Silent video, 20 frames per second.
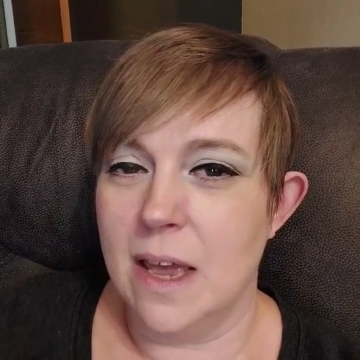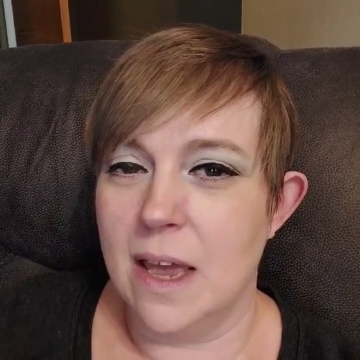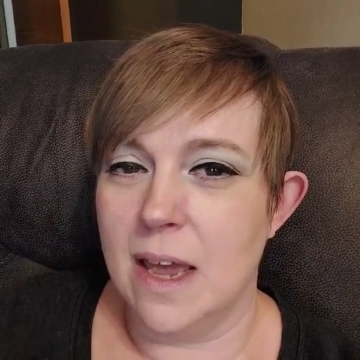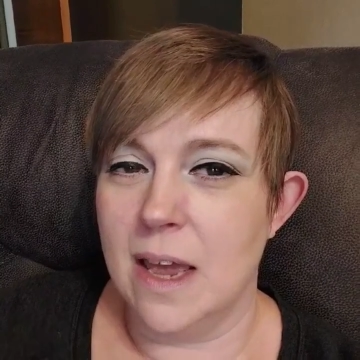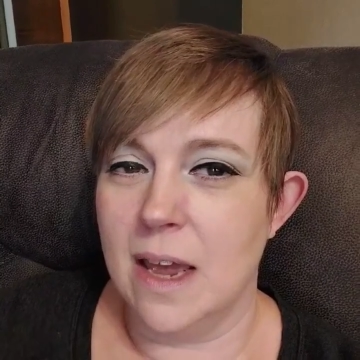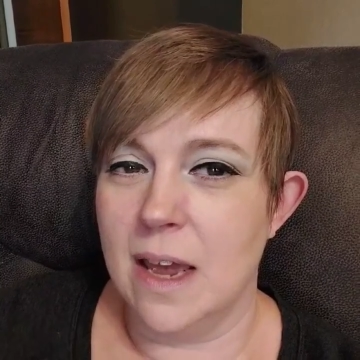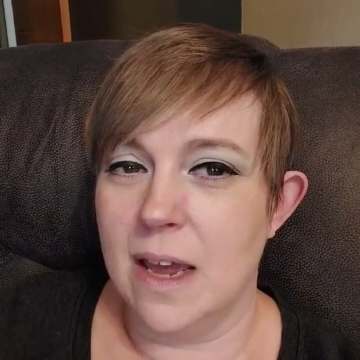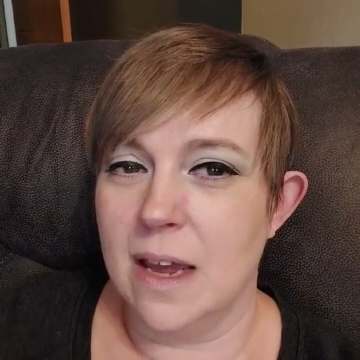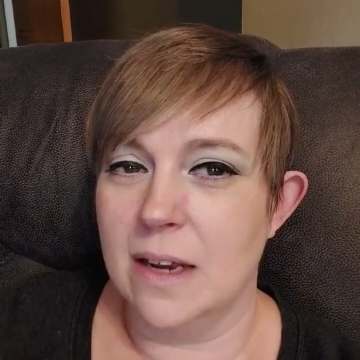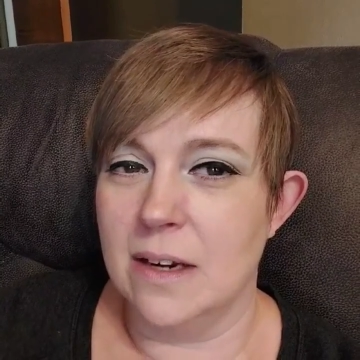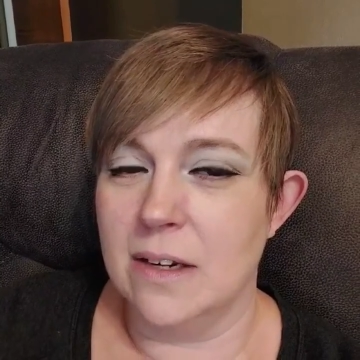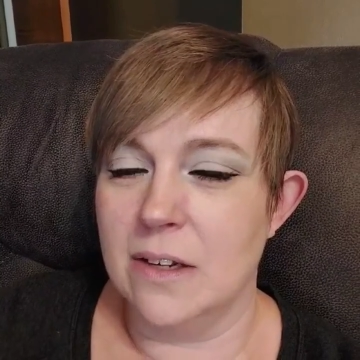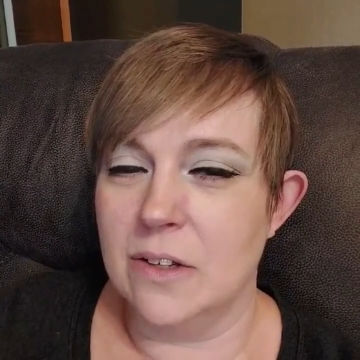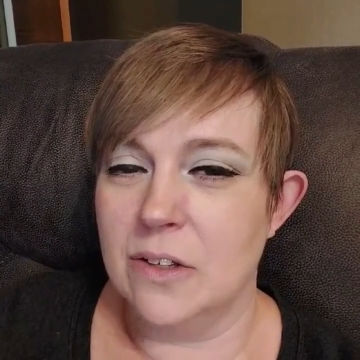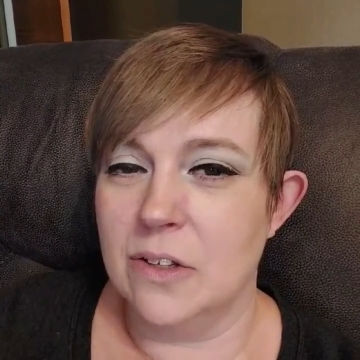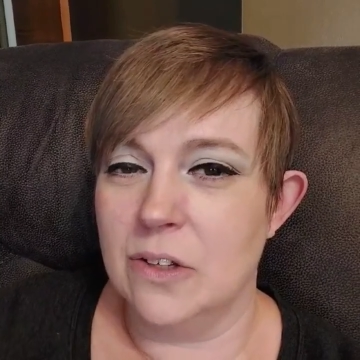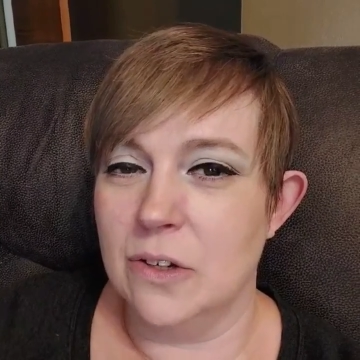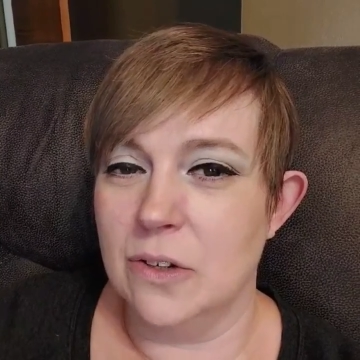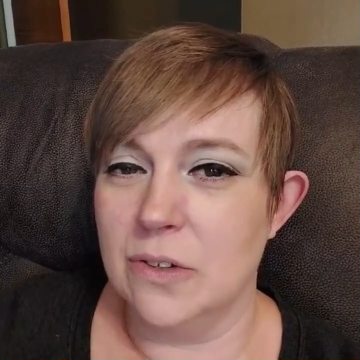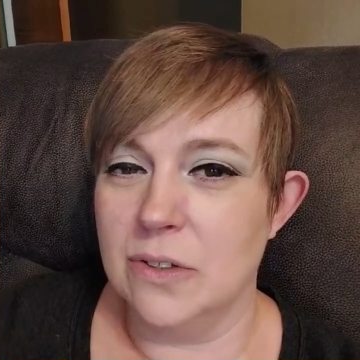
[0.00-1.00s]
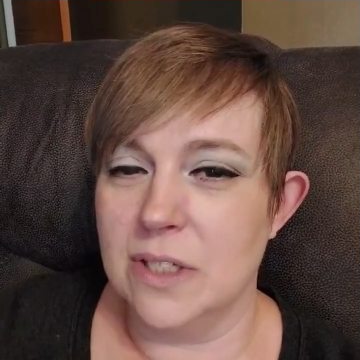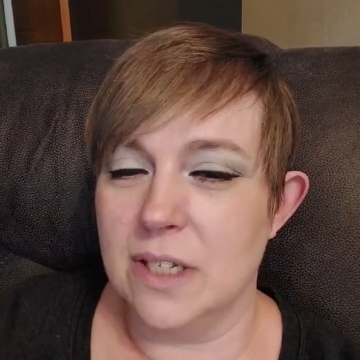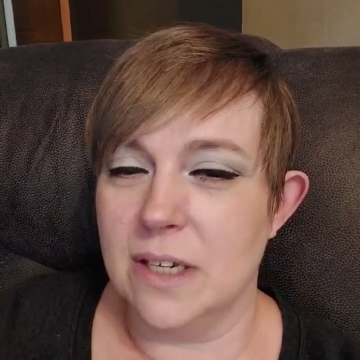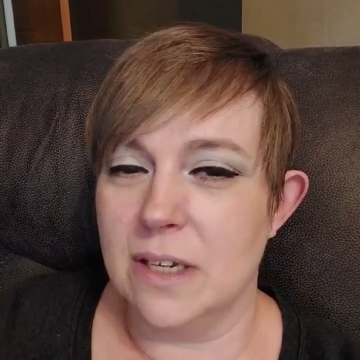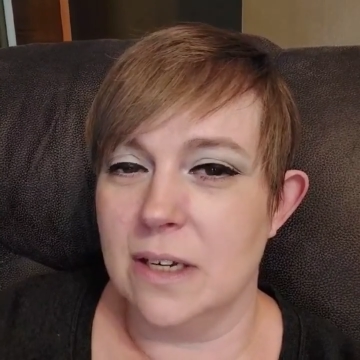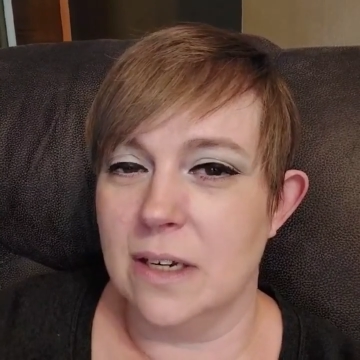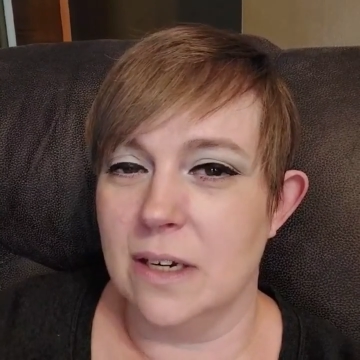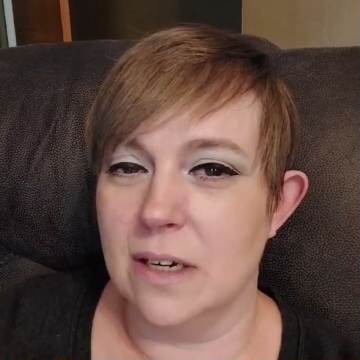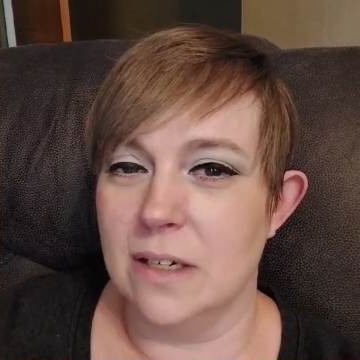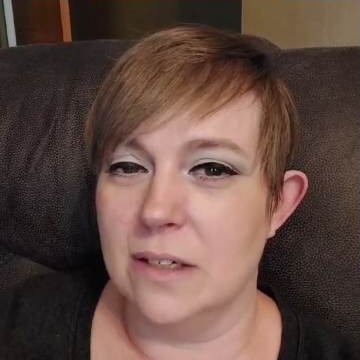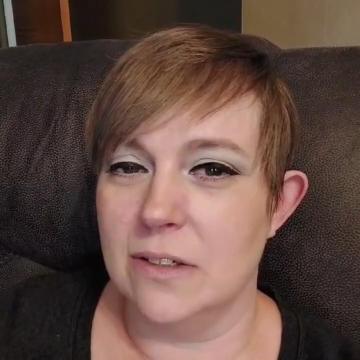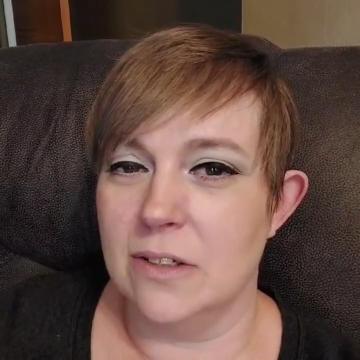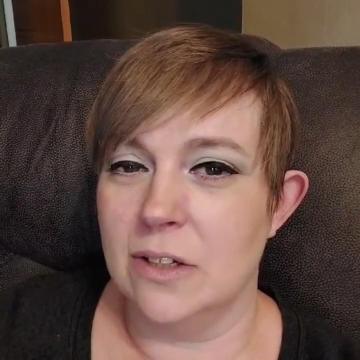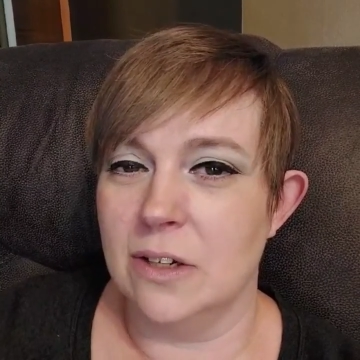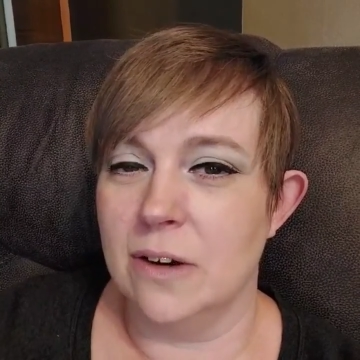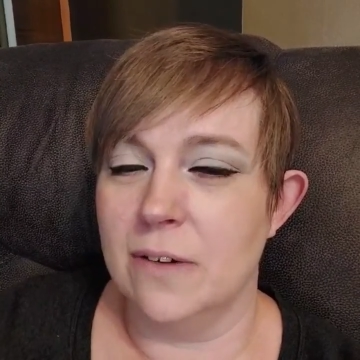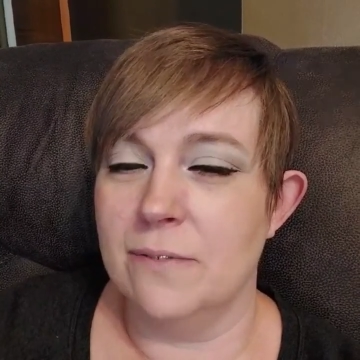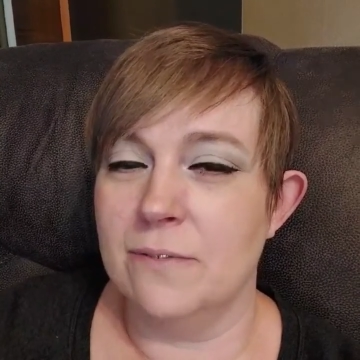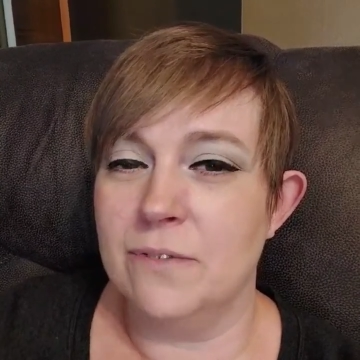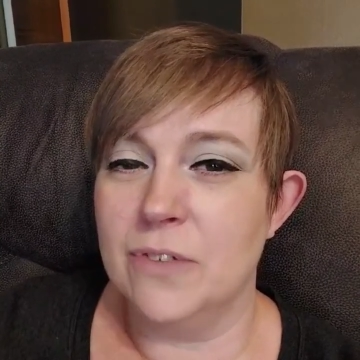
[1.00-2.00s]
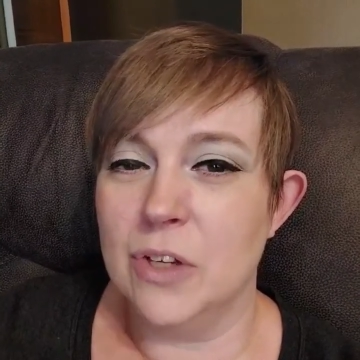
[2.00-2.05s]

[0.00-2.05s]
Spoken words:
and using it to